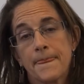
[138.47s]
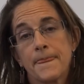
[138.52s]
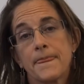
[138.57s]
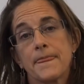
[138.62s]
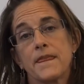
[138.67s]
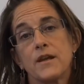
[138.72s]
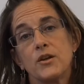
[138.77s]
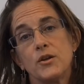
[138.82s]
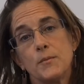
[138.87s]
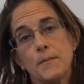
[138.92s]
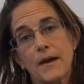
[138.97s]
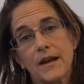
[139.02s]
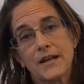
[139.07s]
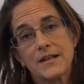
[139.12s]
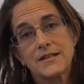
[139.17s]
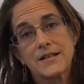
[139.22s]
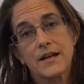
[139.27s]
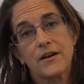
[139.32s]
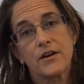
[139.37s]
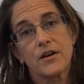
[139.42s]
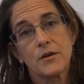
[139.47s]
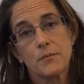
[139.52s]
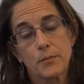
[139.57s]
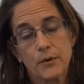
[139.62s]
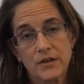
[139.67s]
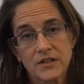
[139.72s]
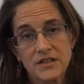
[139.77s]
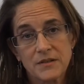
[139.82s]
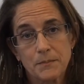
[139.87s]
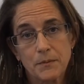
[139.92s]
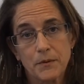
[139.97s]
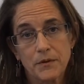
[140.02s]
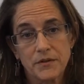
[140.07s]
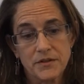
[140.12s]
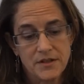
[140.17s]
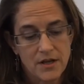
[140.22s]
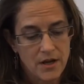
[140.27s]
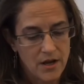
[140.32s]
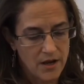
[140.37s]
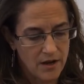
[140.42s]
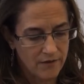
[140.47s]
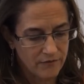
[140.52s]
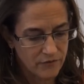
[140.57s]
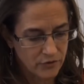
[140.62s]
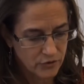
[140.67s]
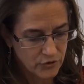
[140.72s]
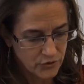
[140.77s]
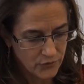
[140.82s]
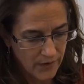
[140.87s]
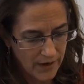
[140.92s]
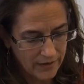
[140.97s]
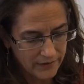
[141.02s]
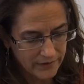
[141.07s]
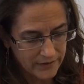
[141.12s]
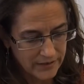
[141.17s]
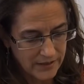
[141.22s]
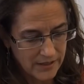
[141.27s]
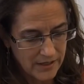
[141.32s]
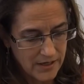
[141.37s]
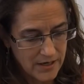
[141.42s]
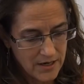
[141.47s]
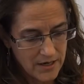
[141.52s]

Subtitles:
the humanitarian principles of neutrality,